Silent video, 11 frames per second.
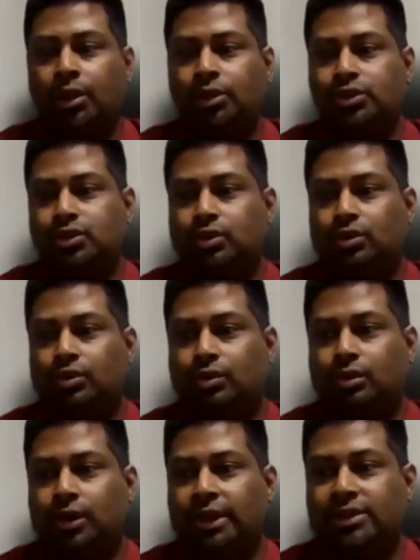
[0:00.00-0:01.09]
So
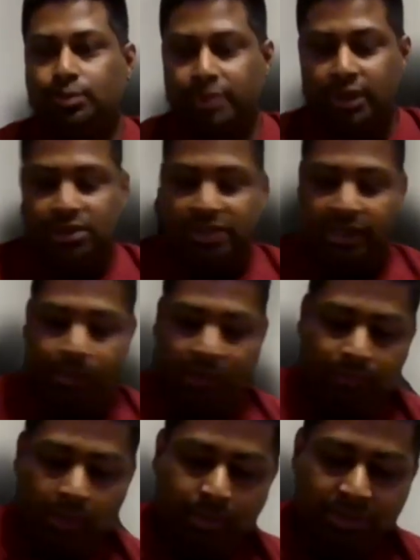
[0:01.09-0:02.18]
SOP, statement of
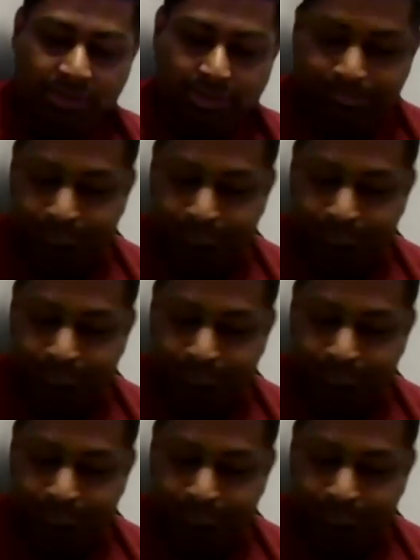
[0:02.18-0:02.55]
purpose.